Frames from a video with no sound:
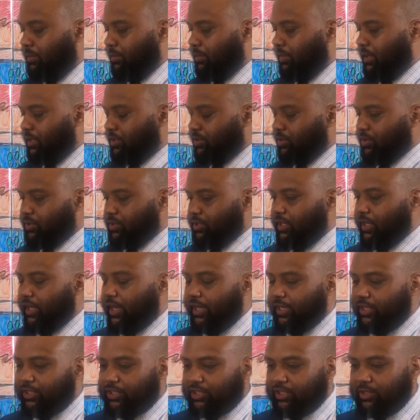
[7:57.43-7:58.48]

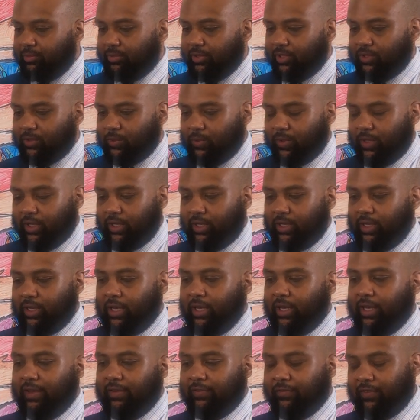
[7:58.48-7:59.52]
association between
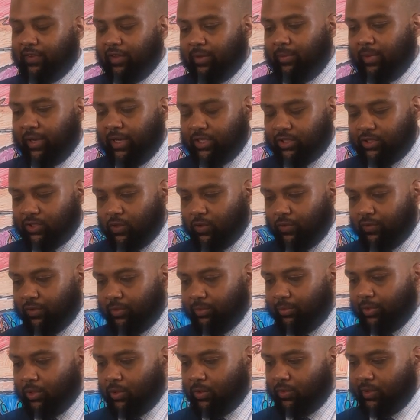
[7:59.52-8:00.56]
inflammation of the
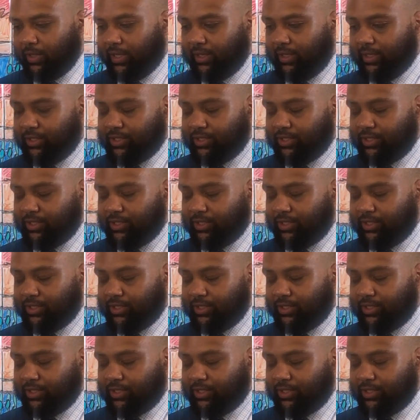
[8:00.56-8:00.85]
bone and the